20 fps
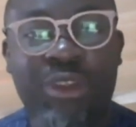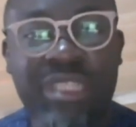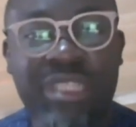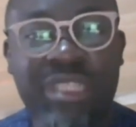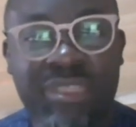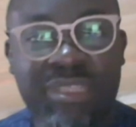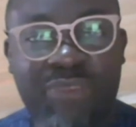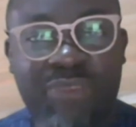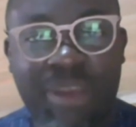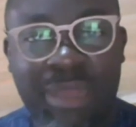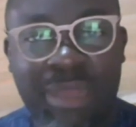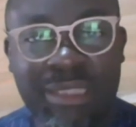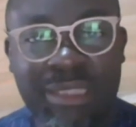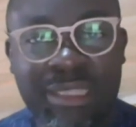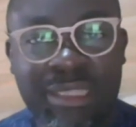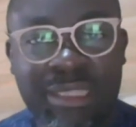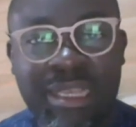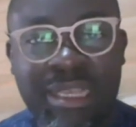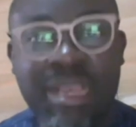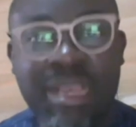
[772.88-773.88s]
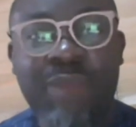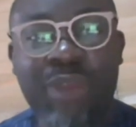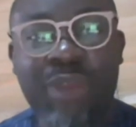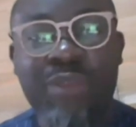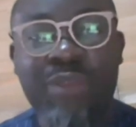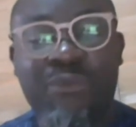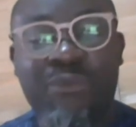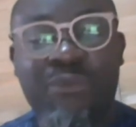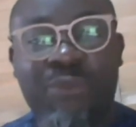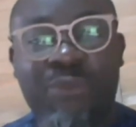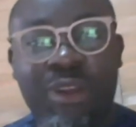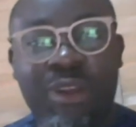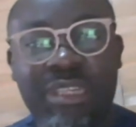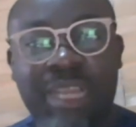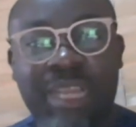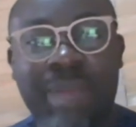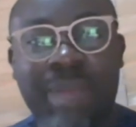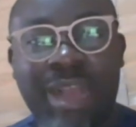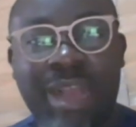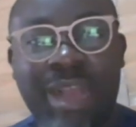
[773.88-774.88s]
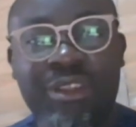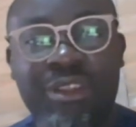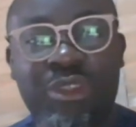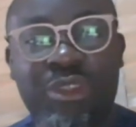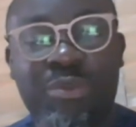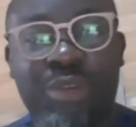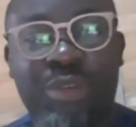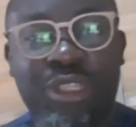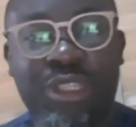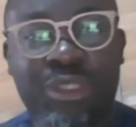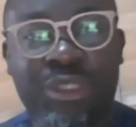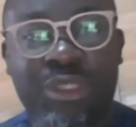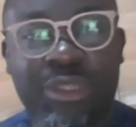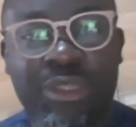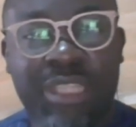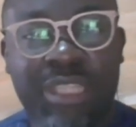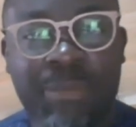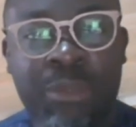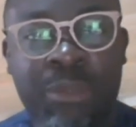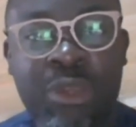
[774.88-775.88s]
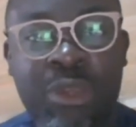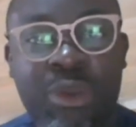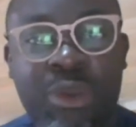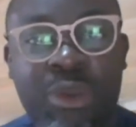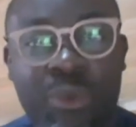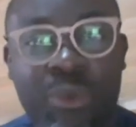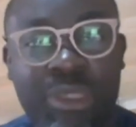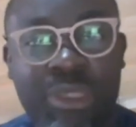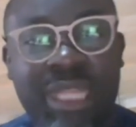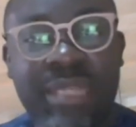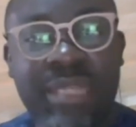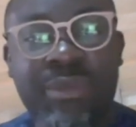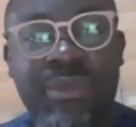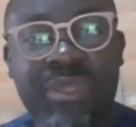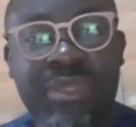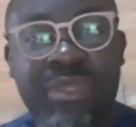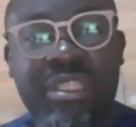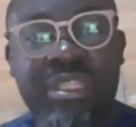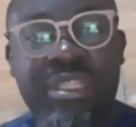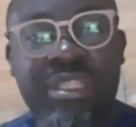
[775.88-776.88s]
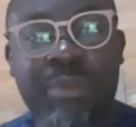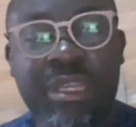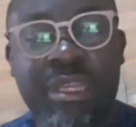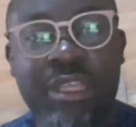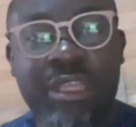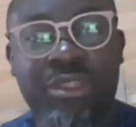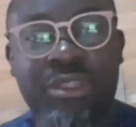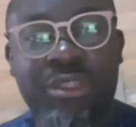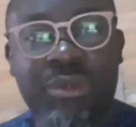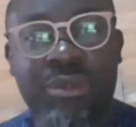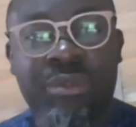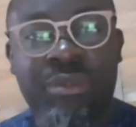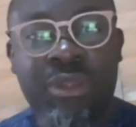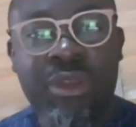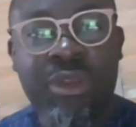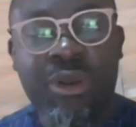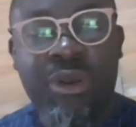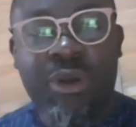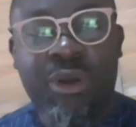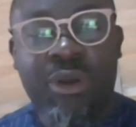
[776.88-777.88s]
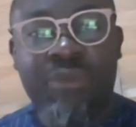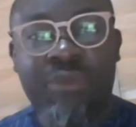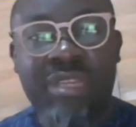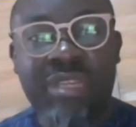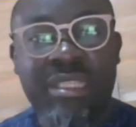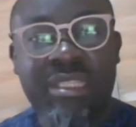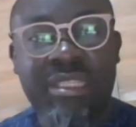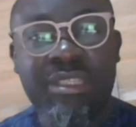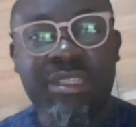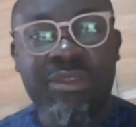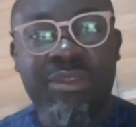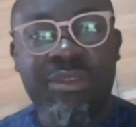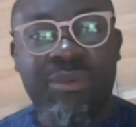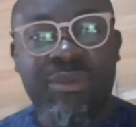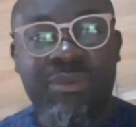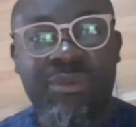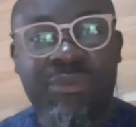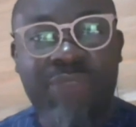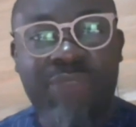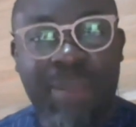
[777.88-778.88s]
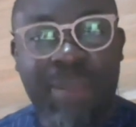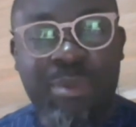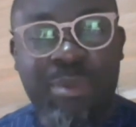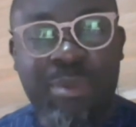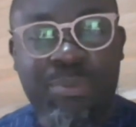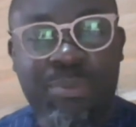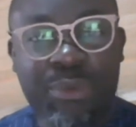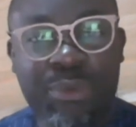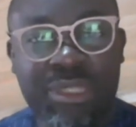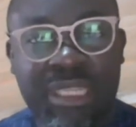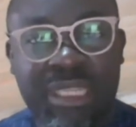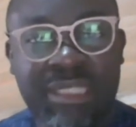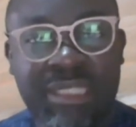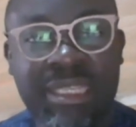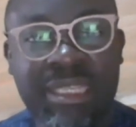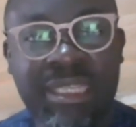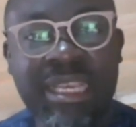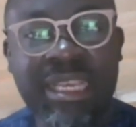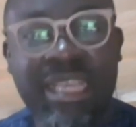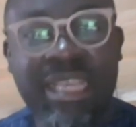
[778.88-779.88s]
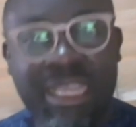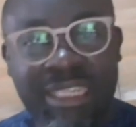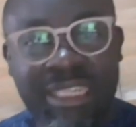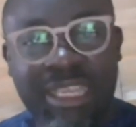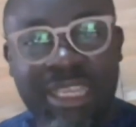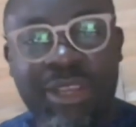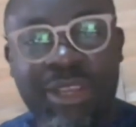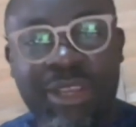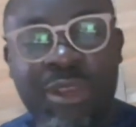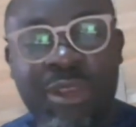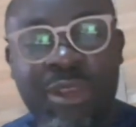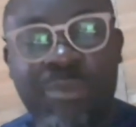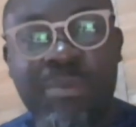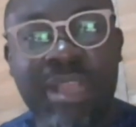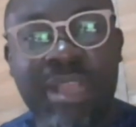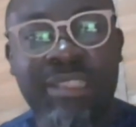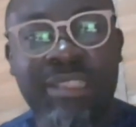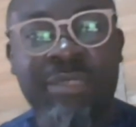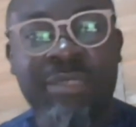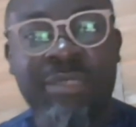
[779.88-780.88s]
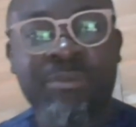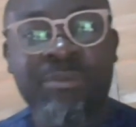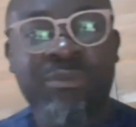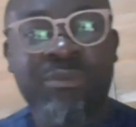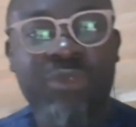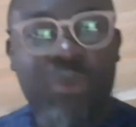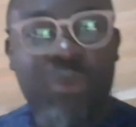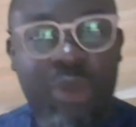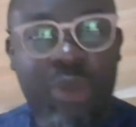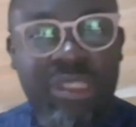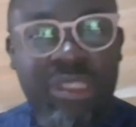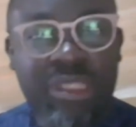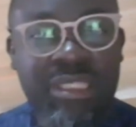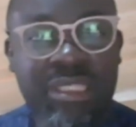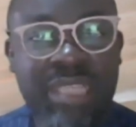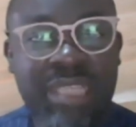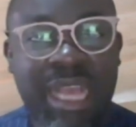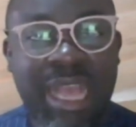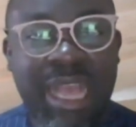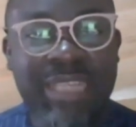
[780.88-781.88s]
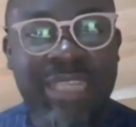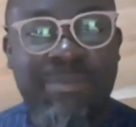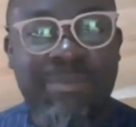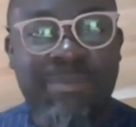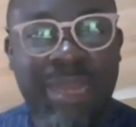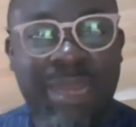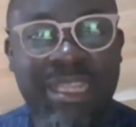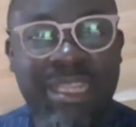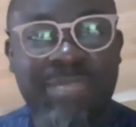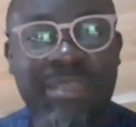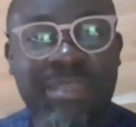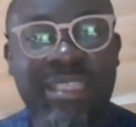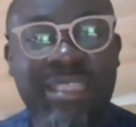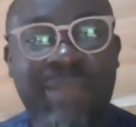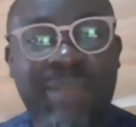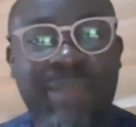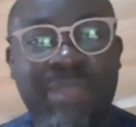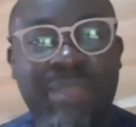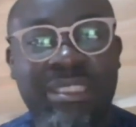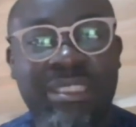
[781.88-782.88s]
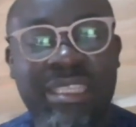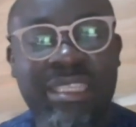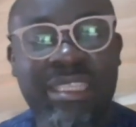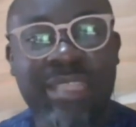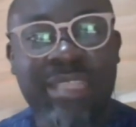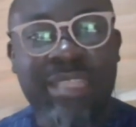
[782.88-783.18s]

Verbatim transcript: these farmers? When you fund them, how do you monitor them? what are the risk implications of this, you know, farming process? The equipment, what are the management and maintenance